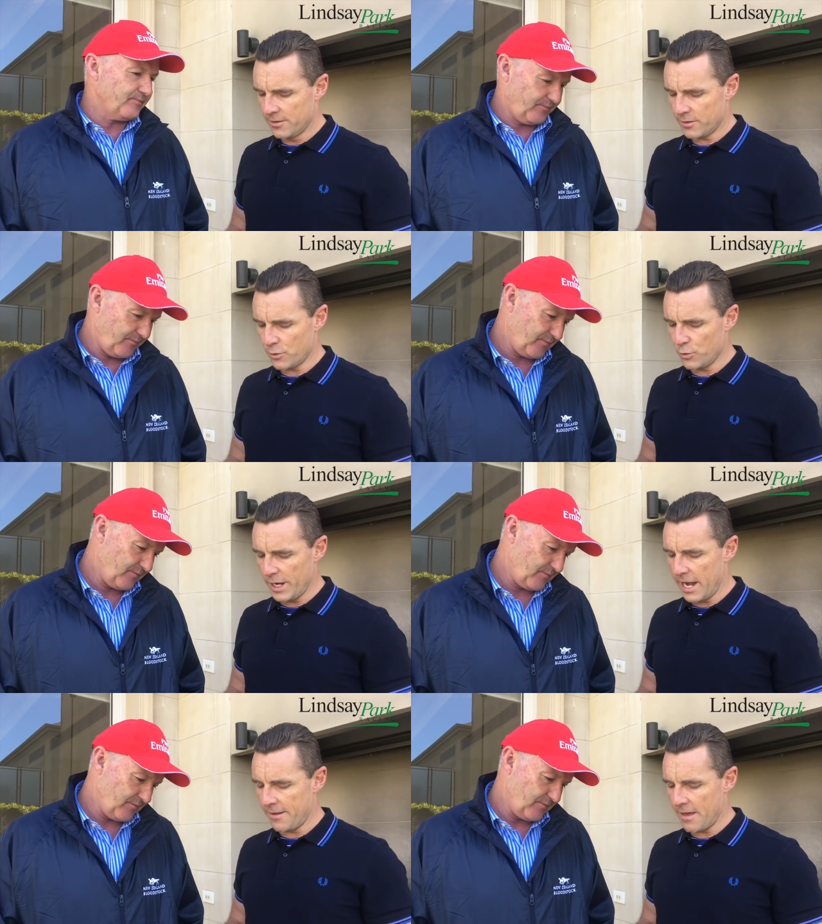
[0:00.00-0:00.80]
Speaker 1: So
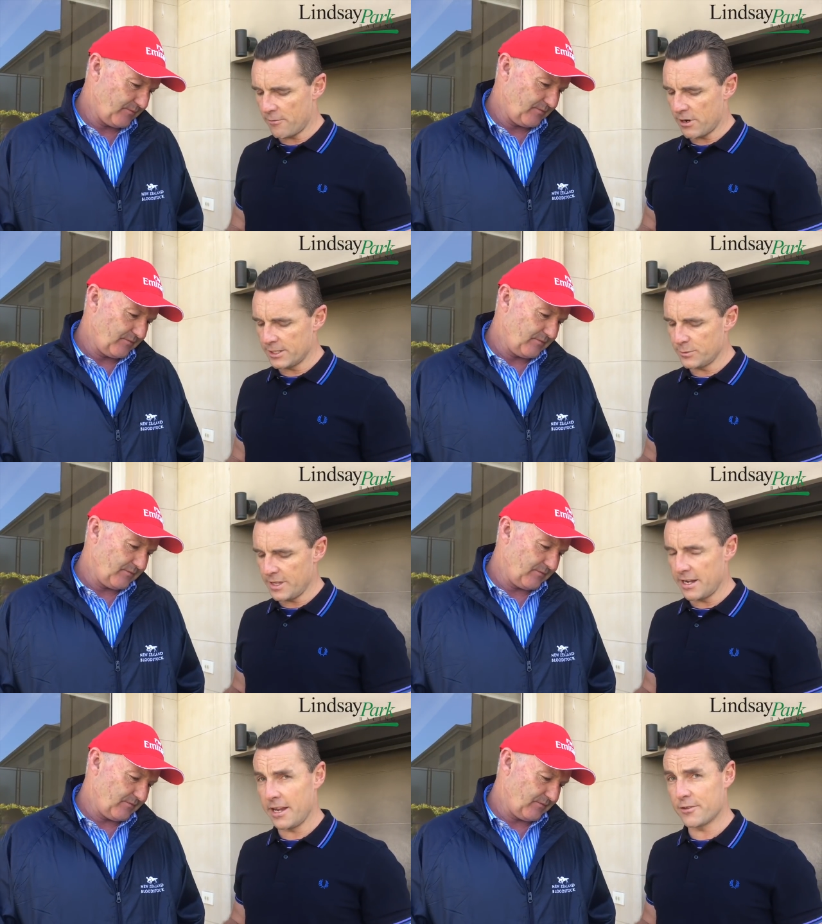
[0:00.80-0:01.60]
good hand in that race.
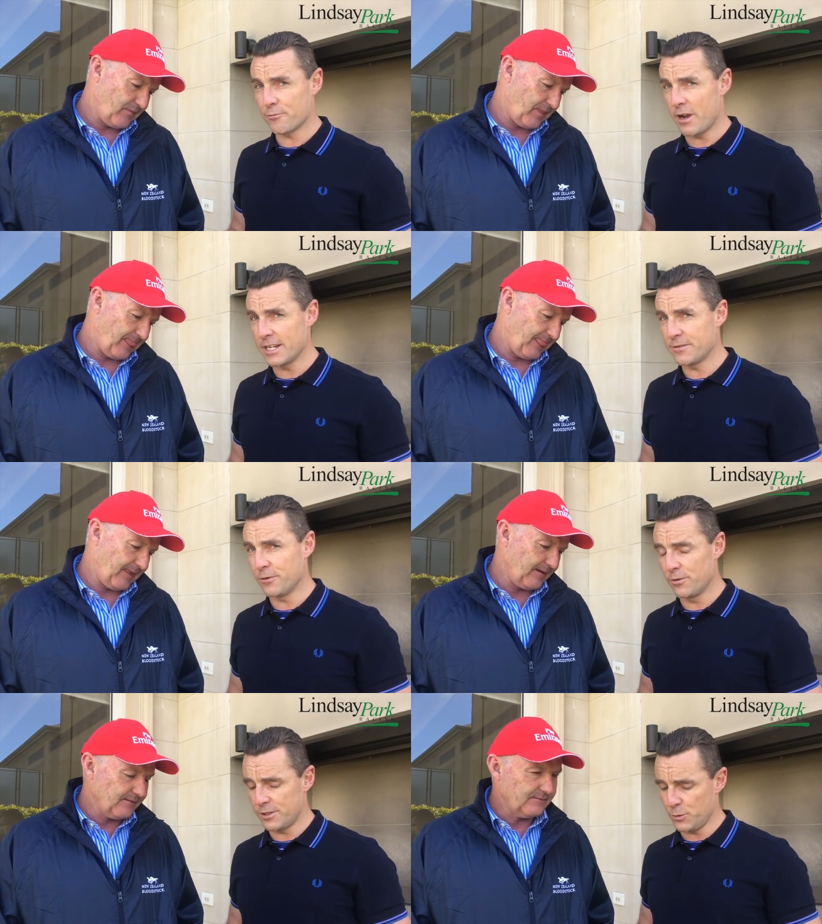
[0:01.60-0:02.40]
We then head to race
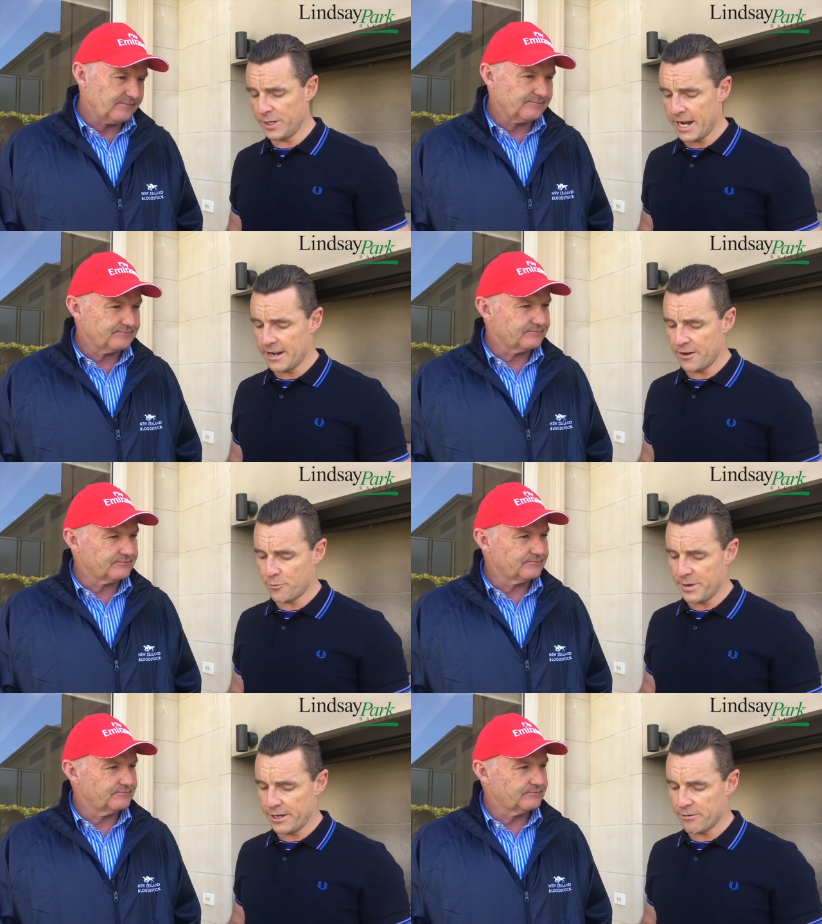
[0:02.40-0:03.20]
for the
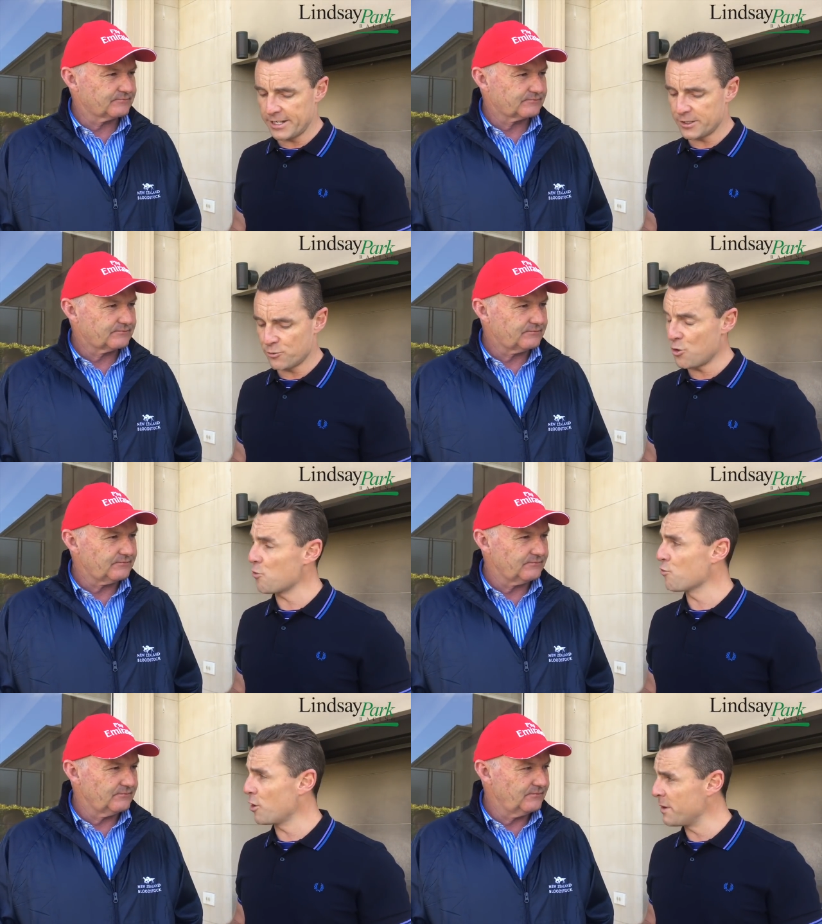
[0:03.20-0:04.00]
2800 metre race, the
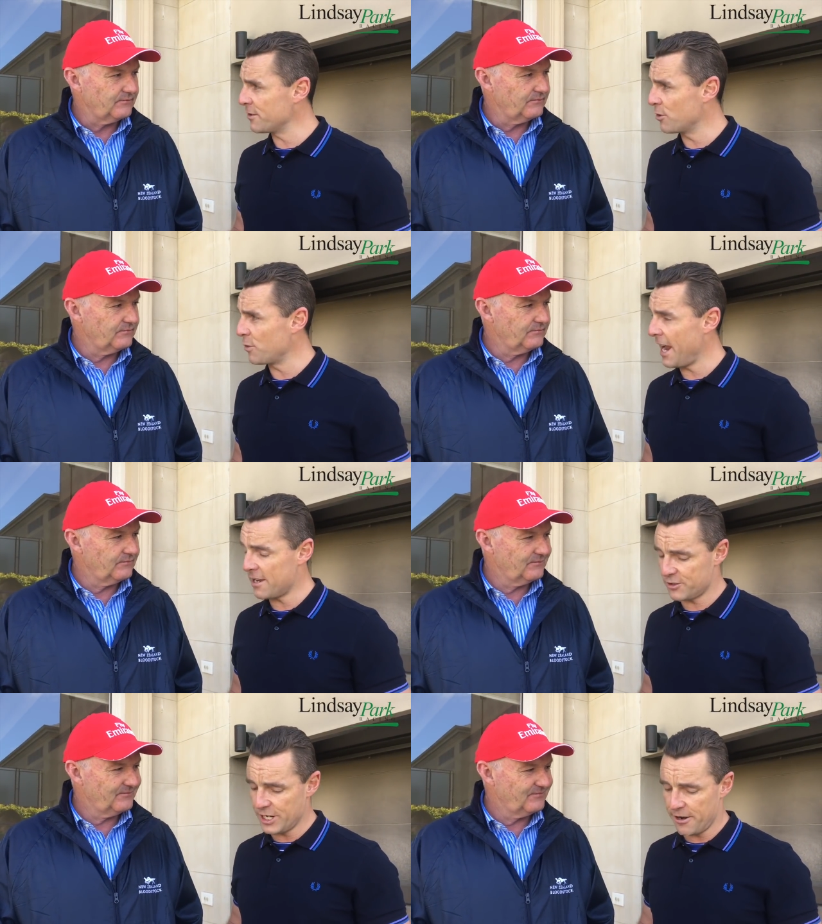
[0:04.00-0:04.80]
Ronald McDonald
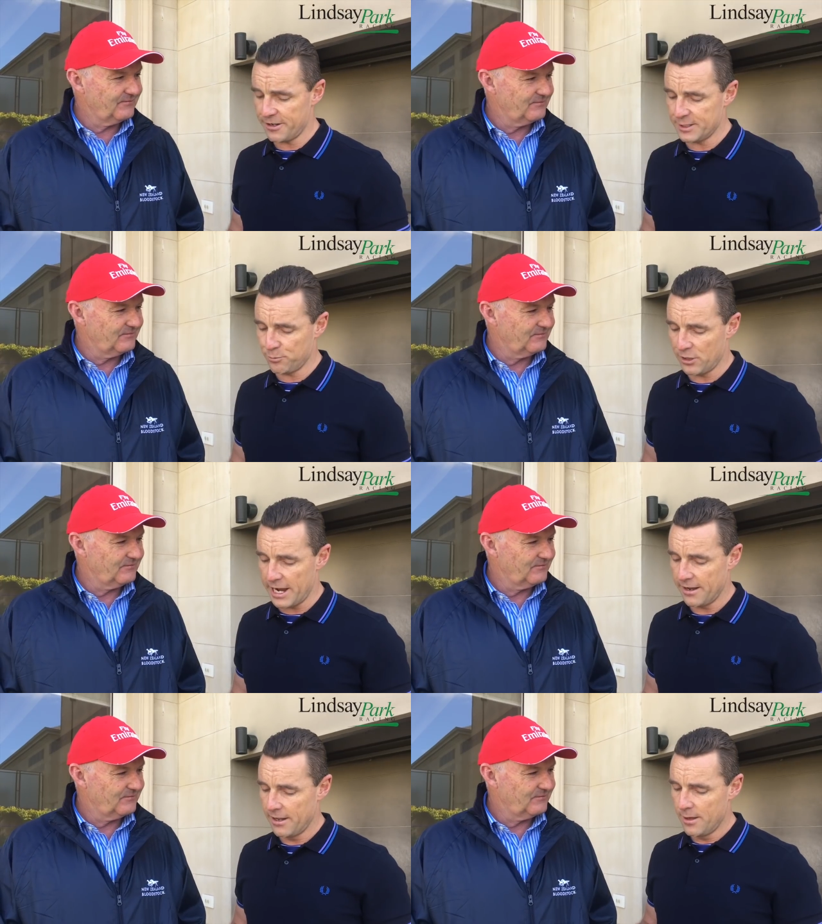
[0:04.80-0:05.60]
House Charities
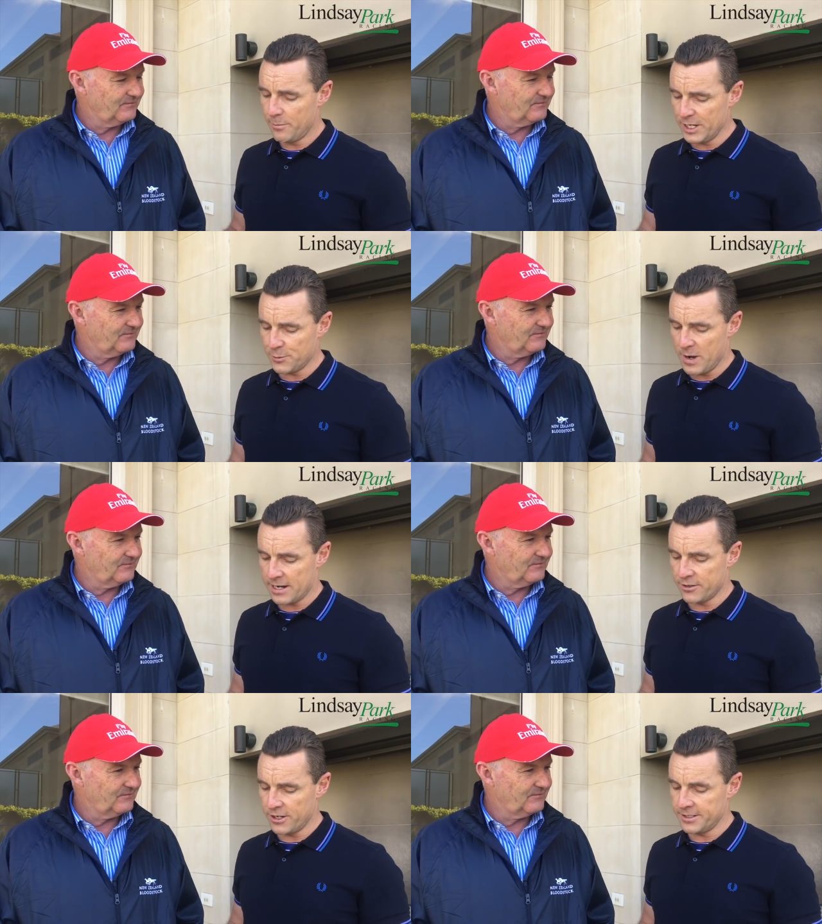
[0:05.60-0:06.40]
Plate.
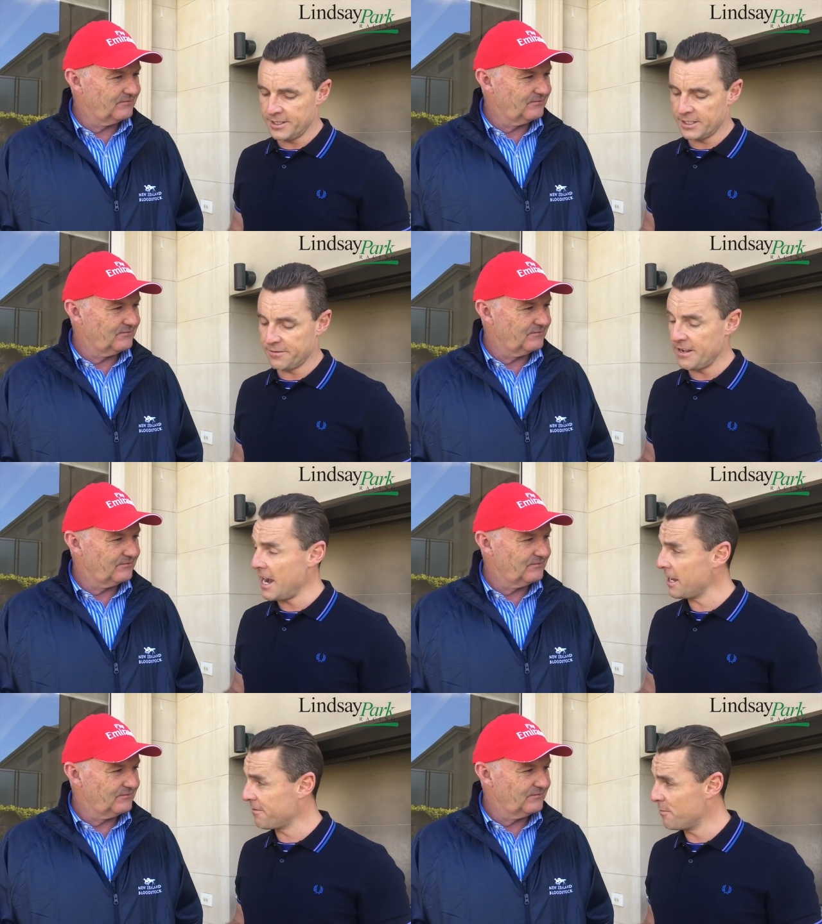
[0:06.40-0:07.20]
Benchmark 96,
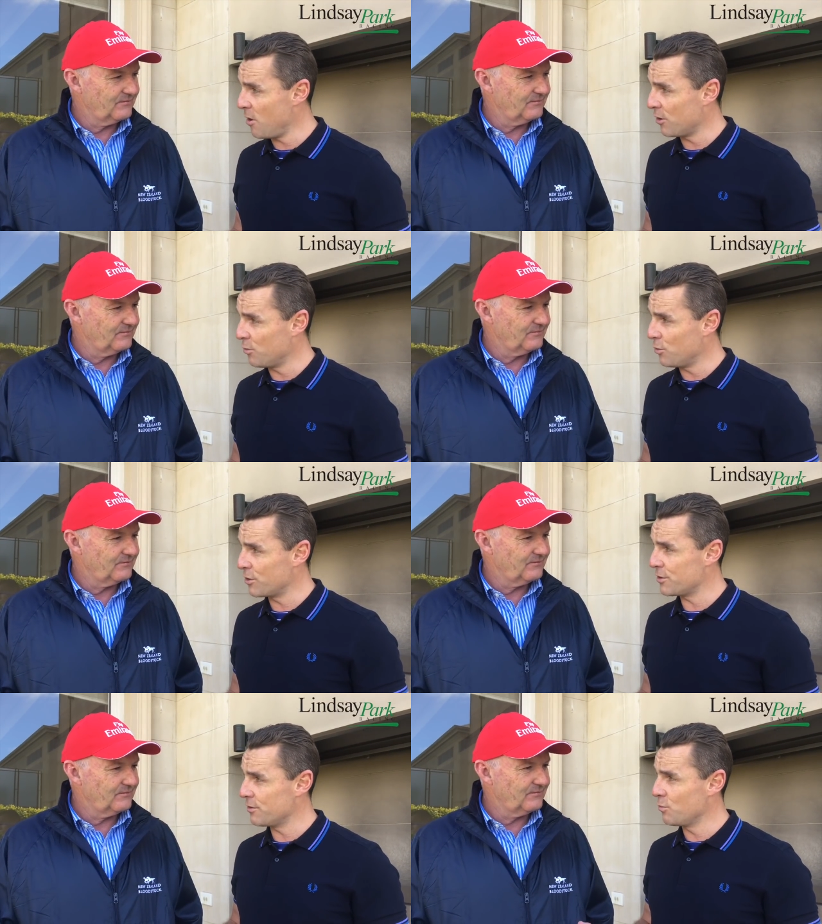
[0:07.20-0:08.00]
Fanatic for Michael
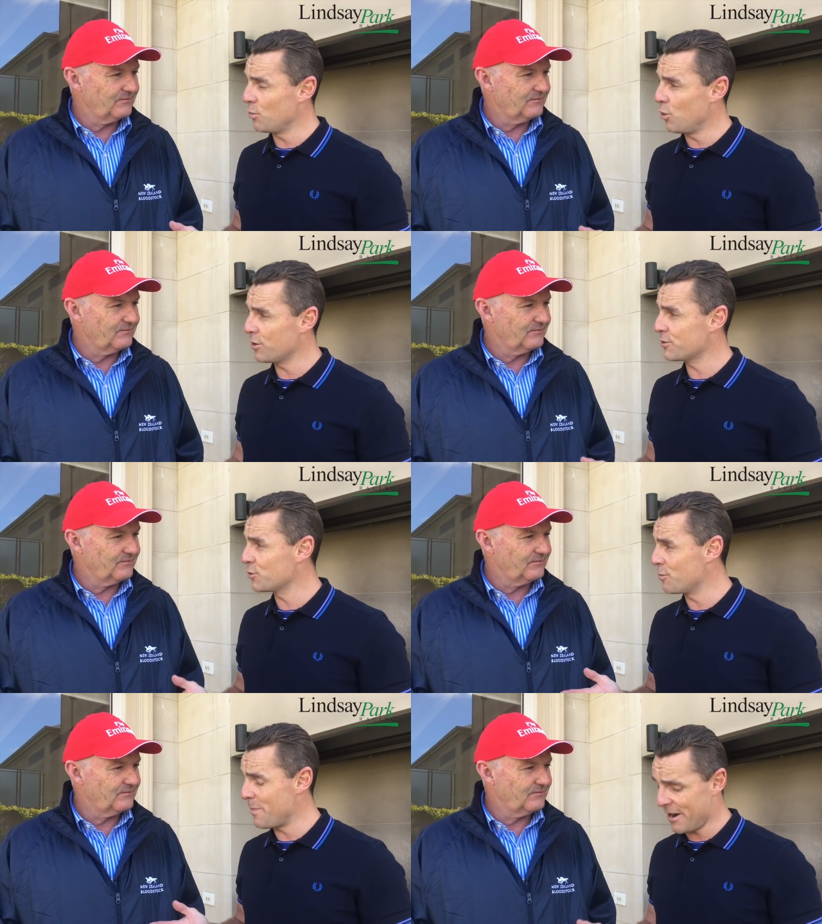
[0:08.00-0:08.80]
Walker. Walker's drawn